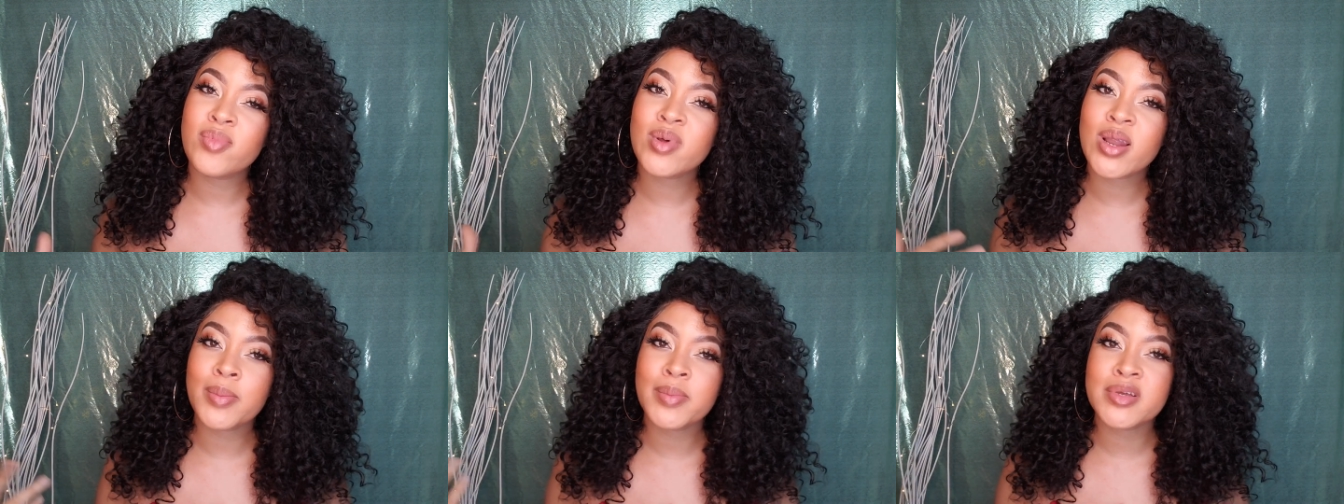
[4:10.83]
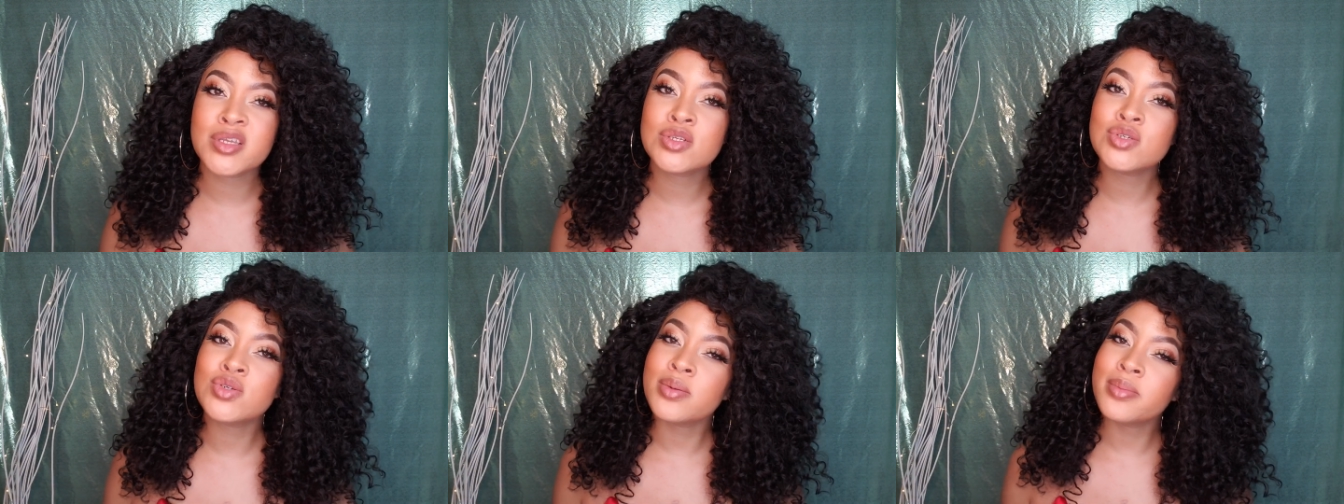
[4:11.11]
but I'm
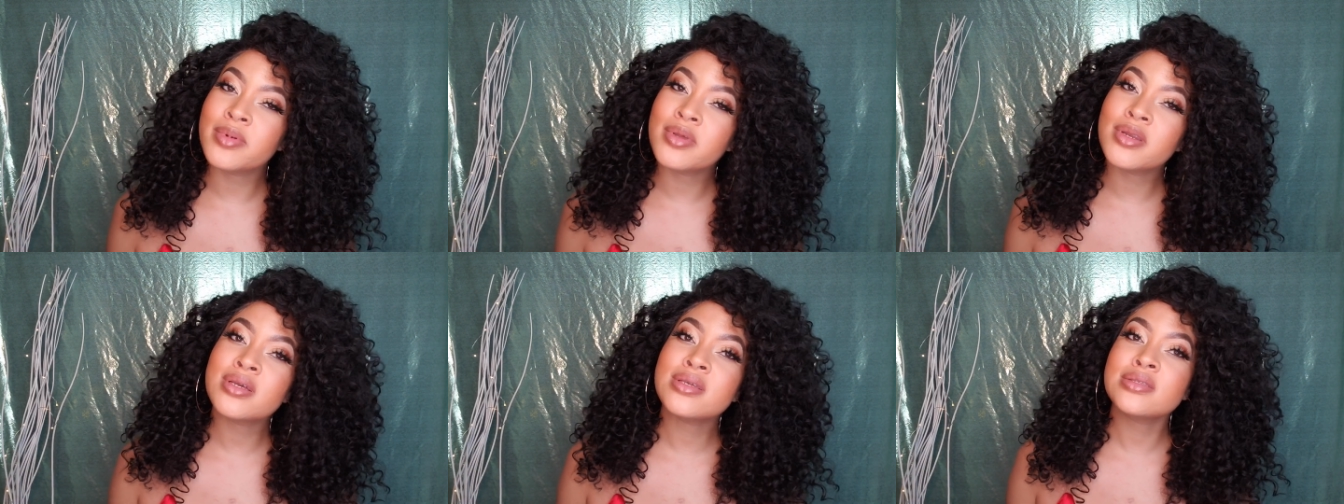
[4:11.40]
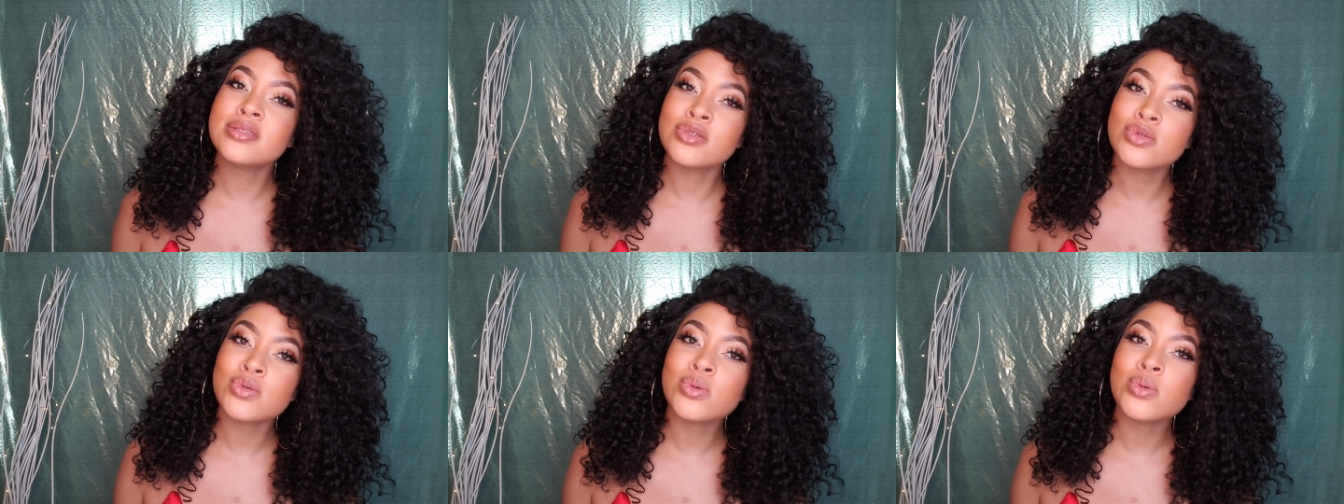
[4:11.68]
gonna attribute
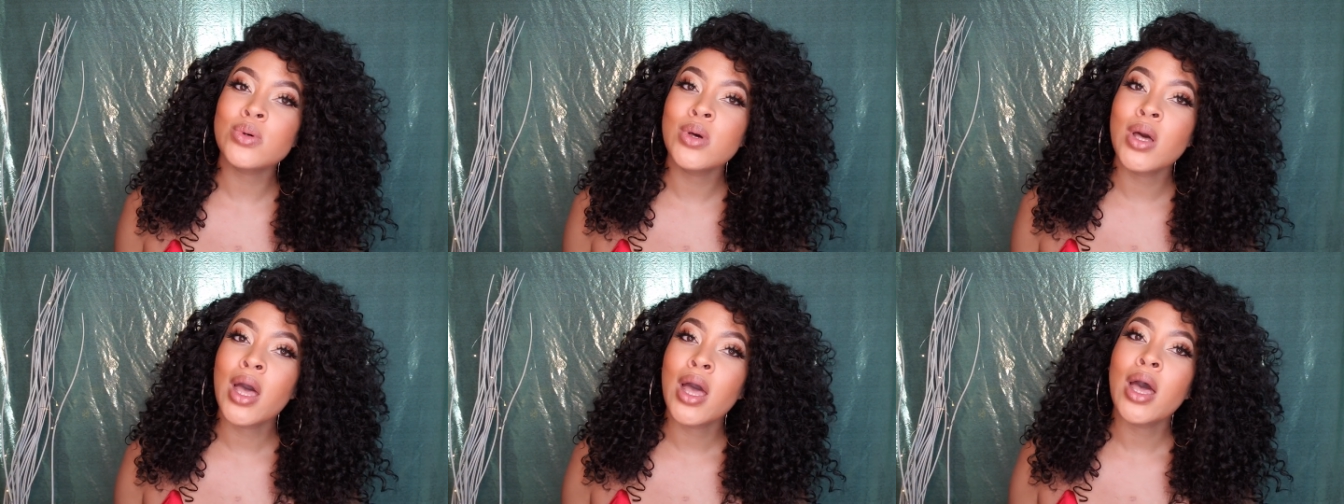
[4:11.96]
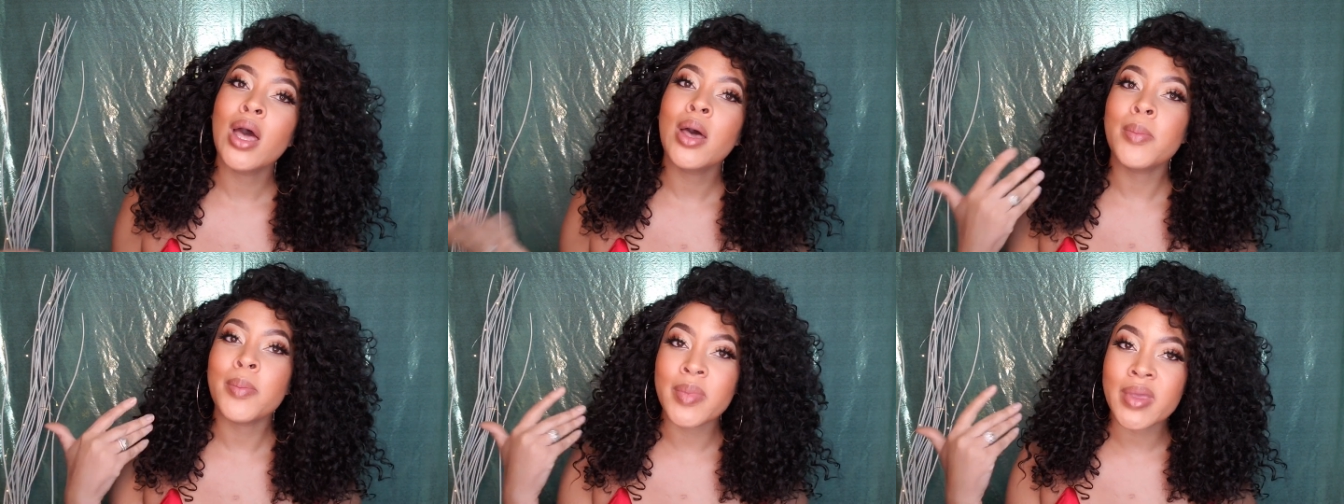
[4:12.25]
it to
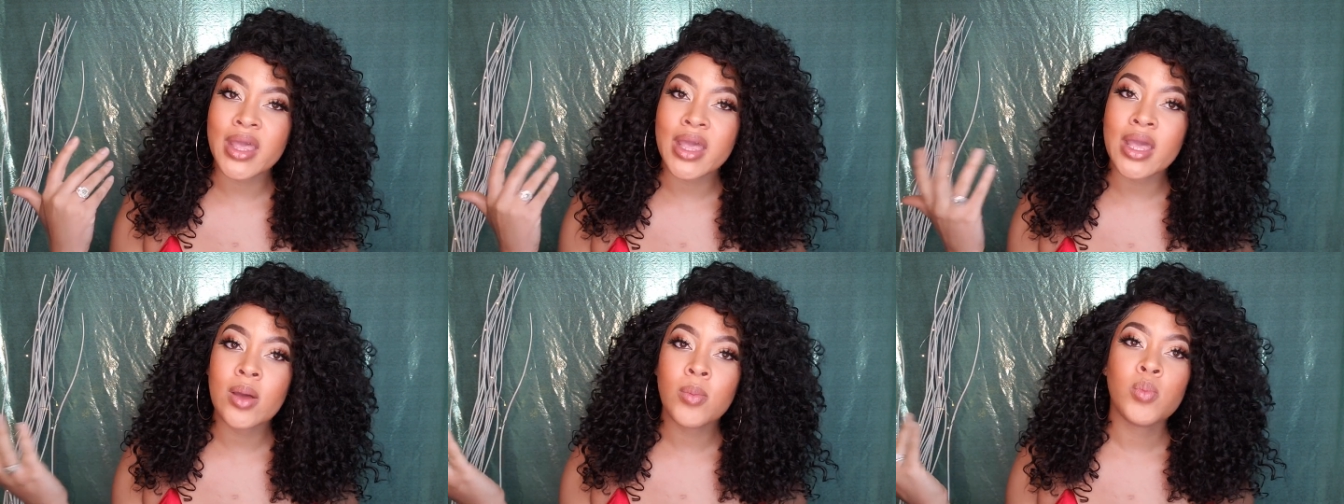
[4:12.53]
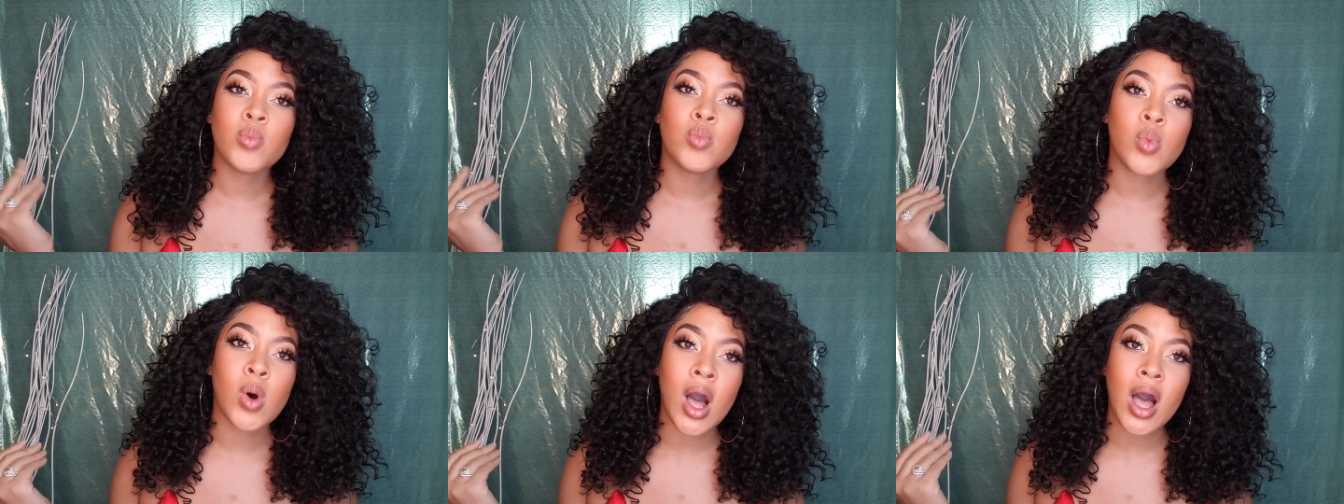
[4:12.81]
me,
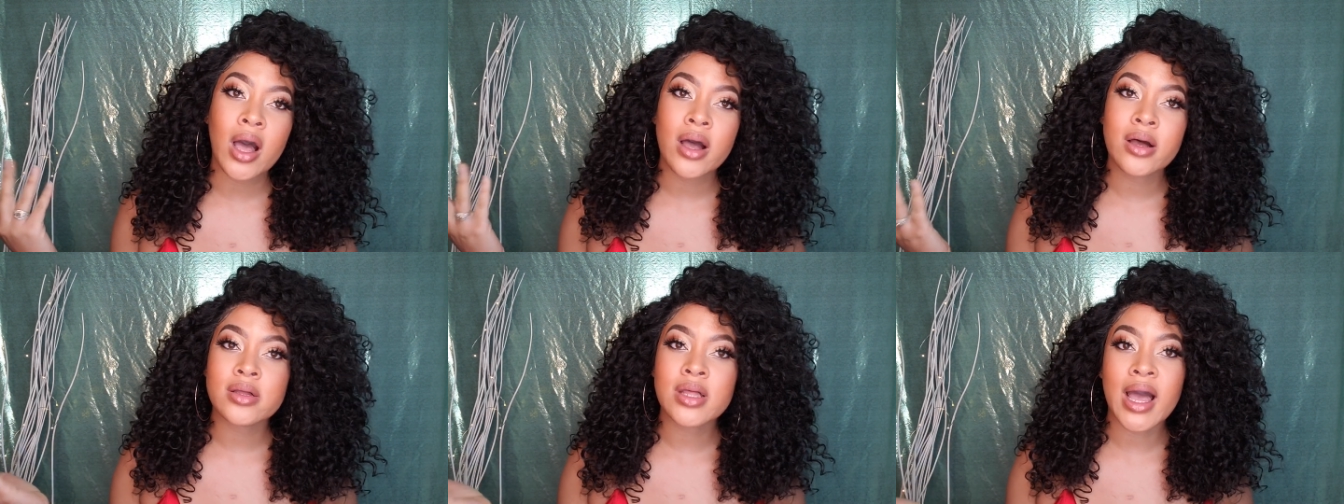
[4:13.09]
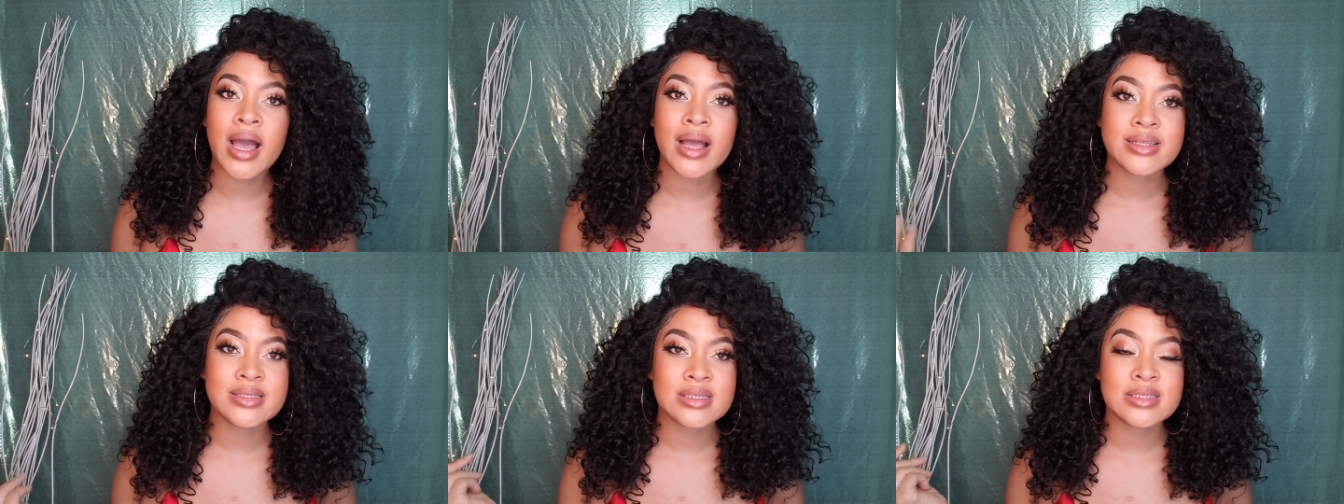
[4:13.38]
moi.
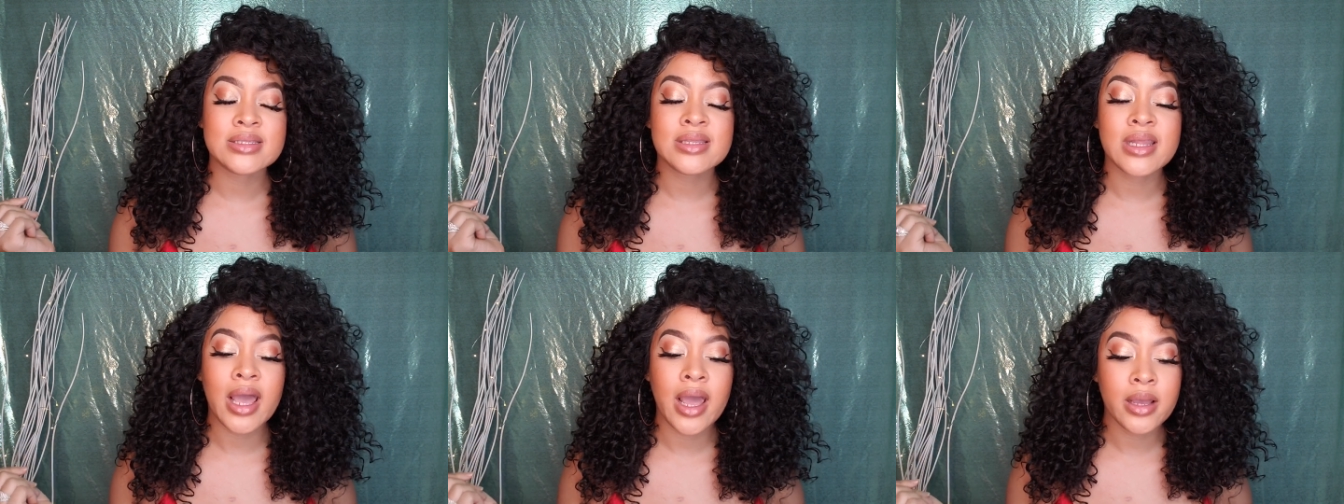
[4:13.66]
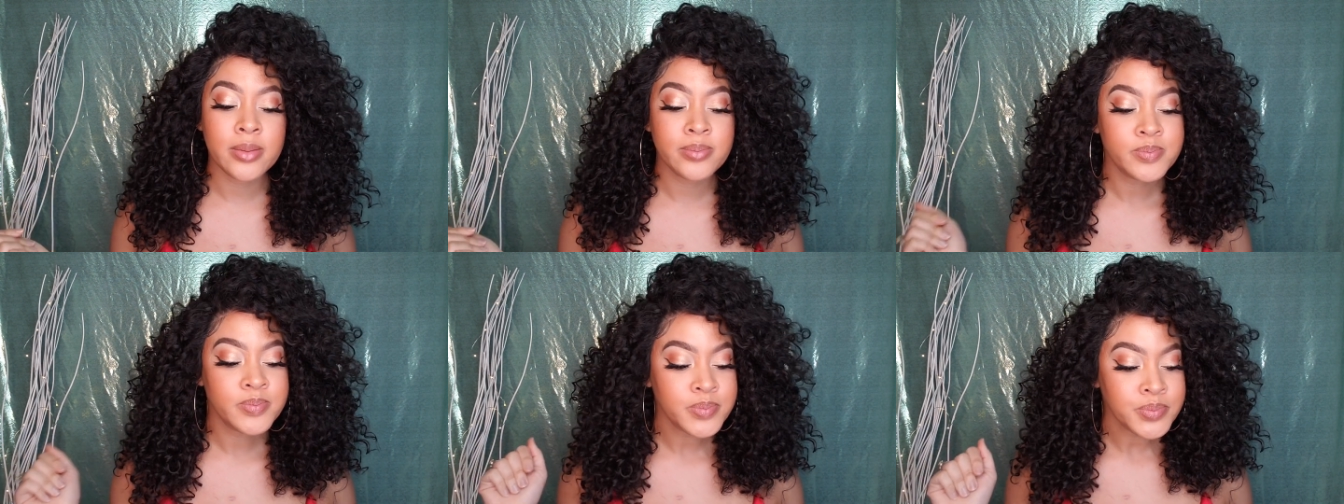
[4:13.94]
I did
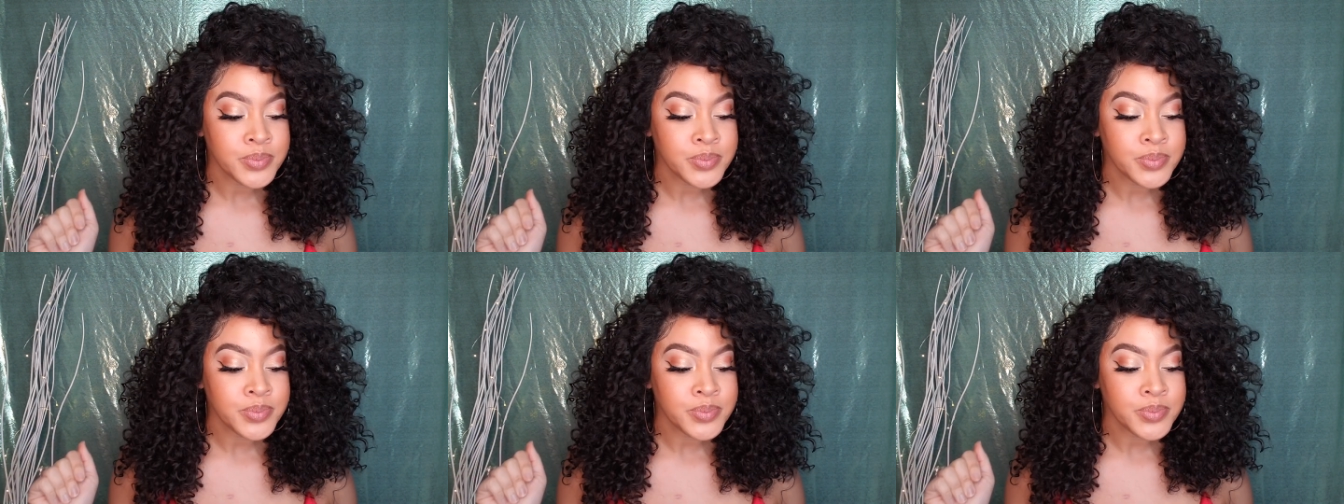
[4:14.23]
that.